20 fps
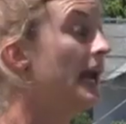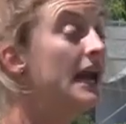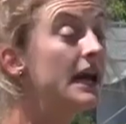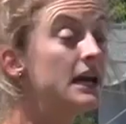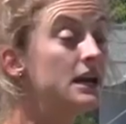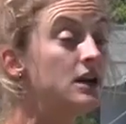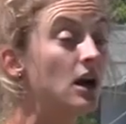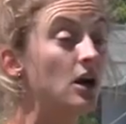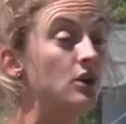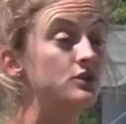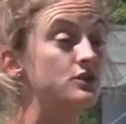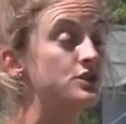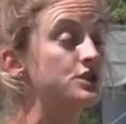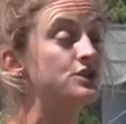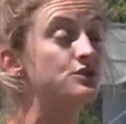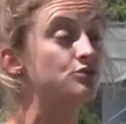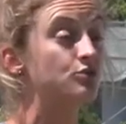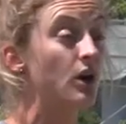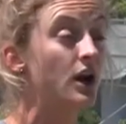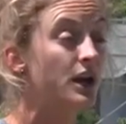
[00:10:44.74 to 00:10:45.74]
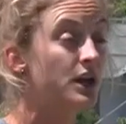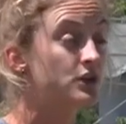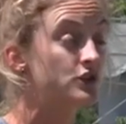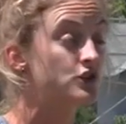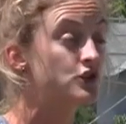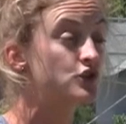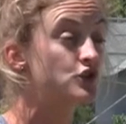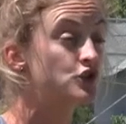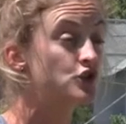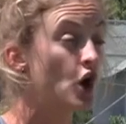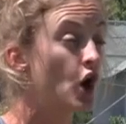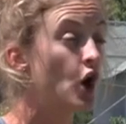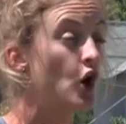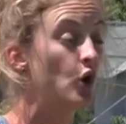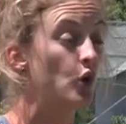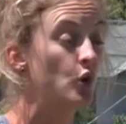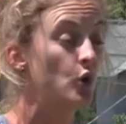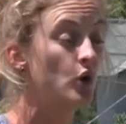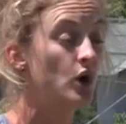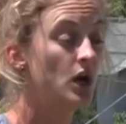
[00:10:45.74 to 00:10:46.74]
And I was just running
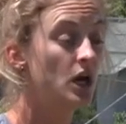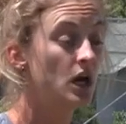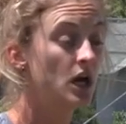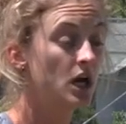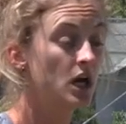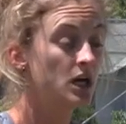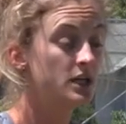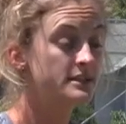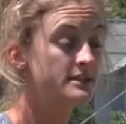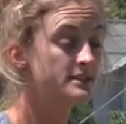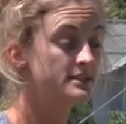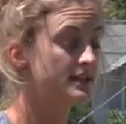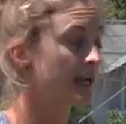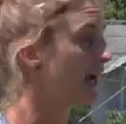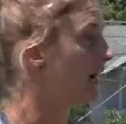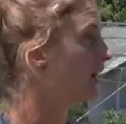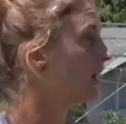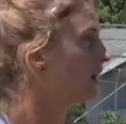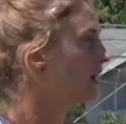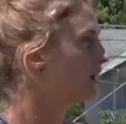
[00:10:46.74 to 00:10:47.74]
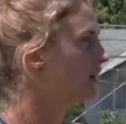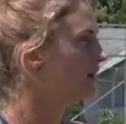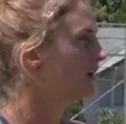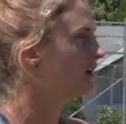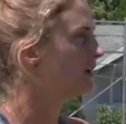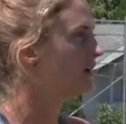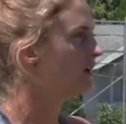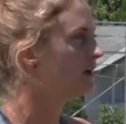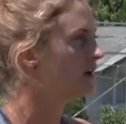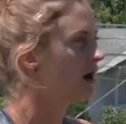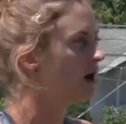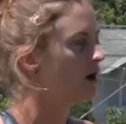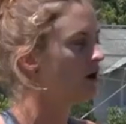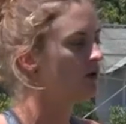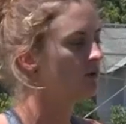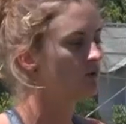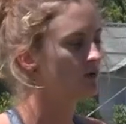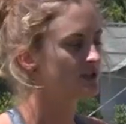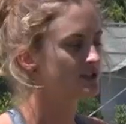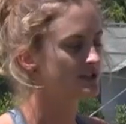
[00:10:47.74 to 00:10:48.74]
so scared, mm. you
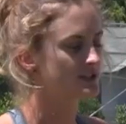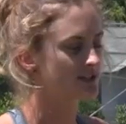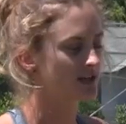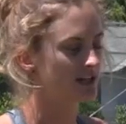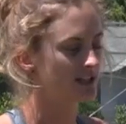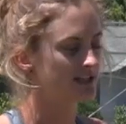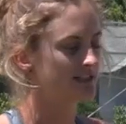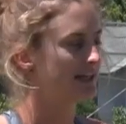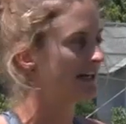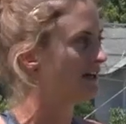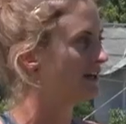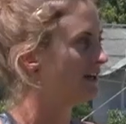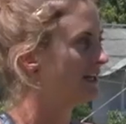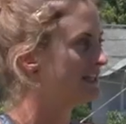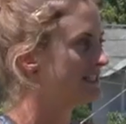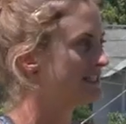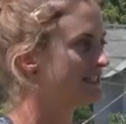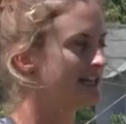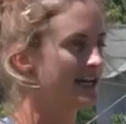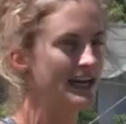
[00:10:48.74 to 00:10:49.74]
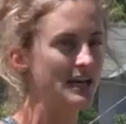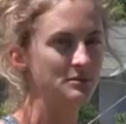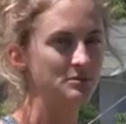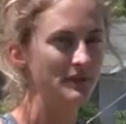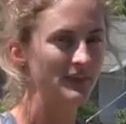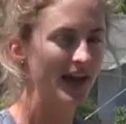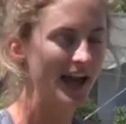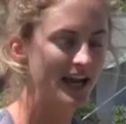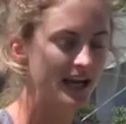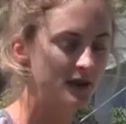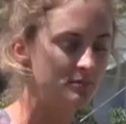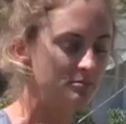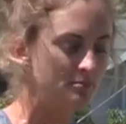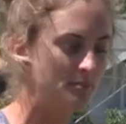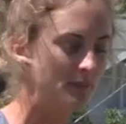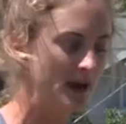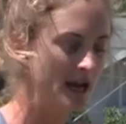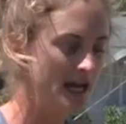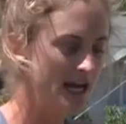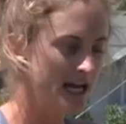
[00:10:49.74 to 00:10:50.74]
know, which is a hilarious thing. But that
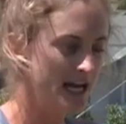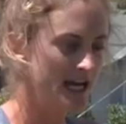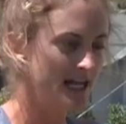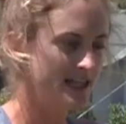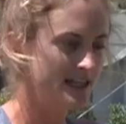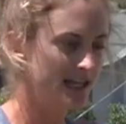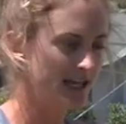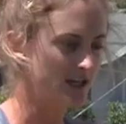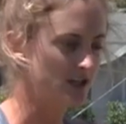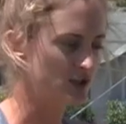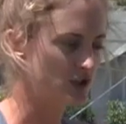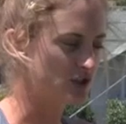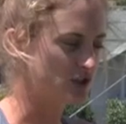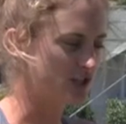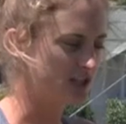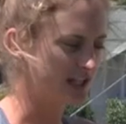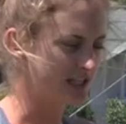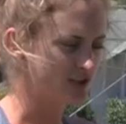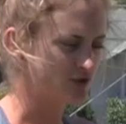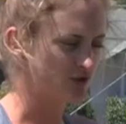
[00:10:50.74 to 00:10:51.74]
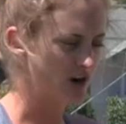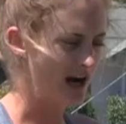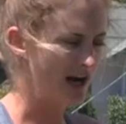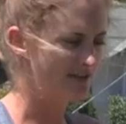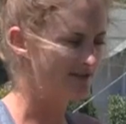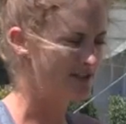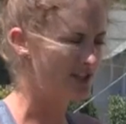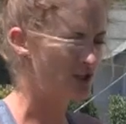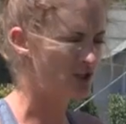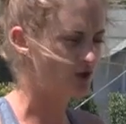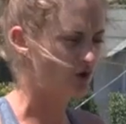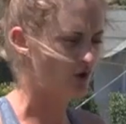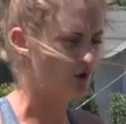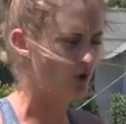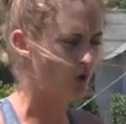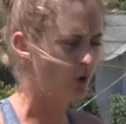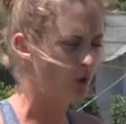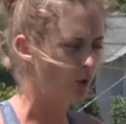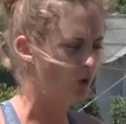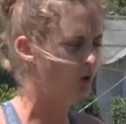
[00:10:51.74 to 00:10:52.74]
com- that that drives such a
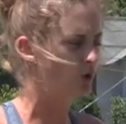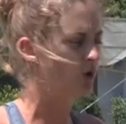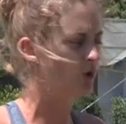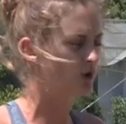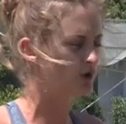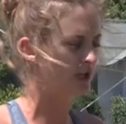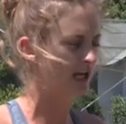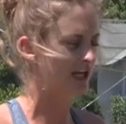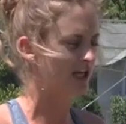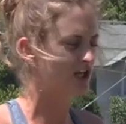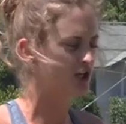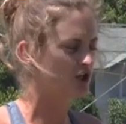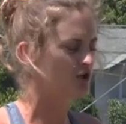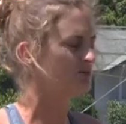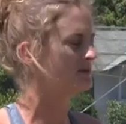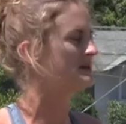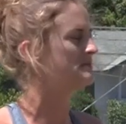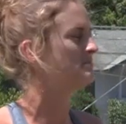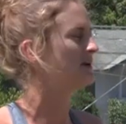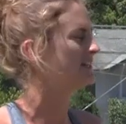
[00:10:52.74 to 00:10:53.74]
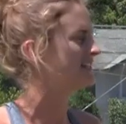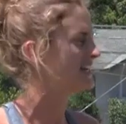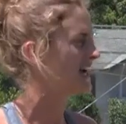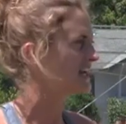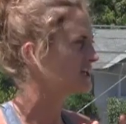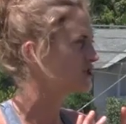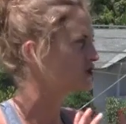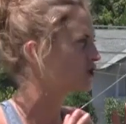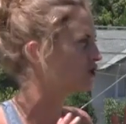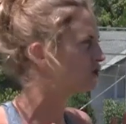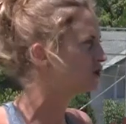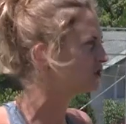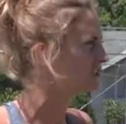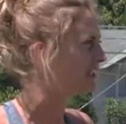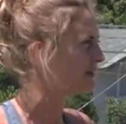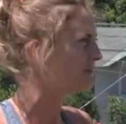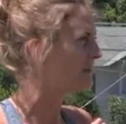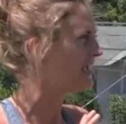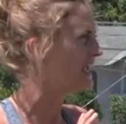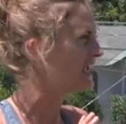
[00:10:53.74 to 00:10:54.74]
cool like human potential
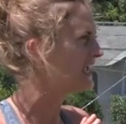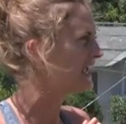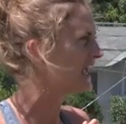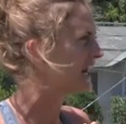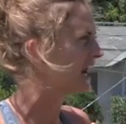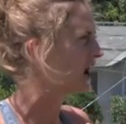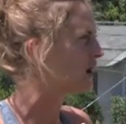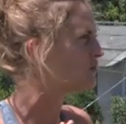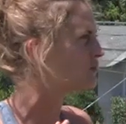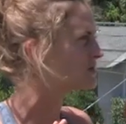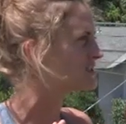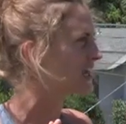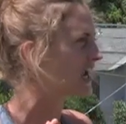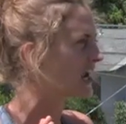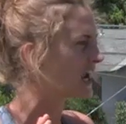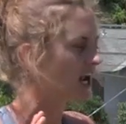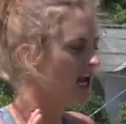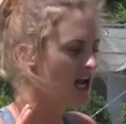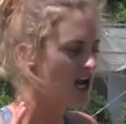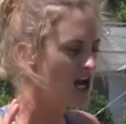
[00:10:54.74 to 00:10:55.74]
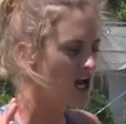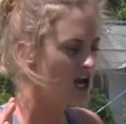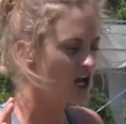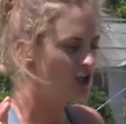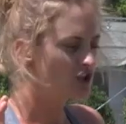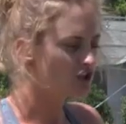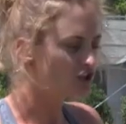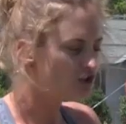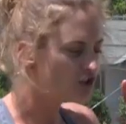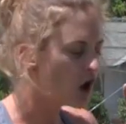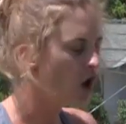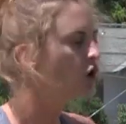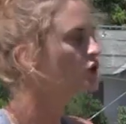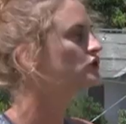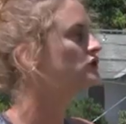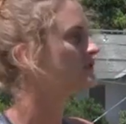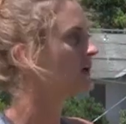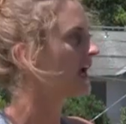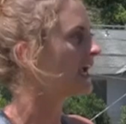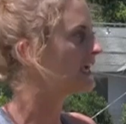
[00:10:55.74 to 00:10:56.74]
limit. And I was like so
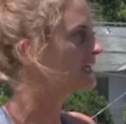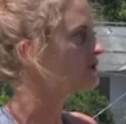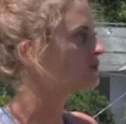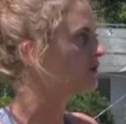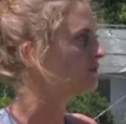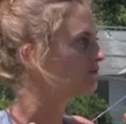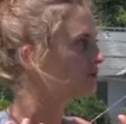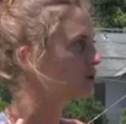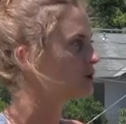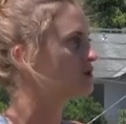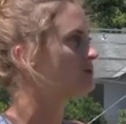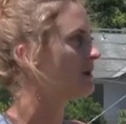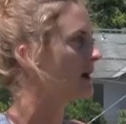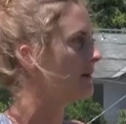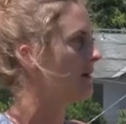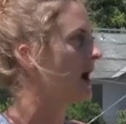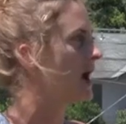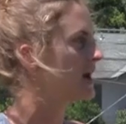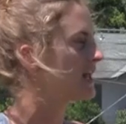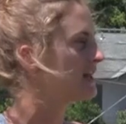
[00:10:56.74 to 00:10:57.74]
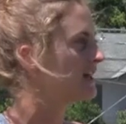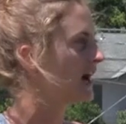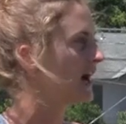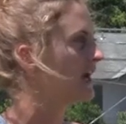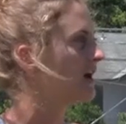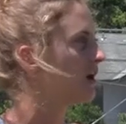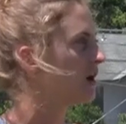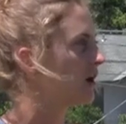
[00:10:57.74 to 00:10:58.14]
psyched to have pushed my body that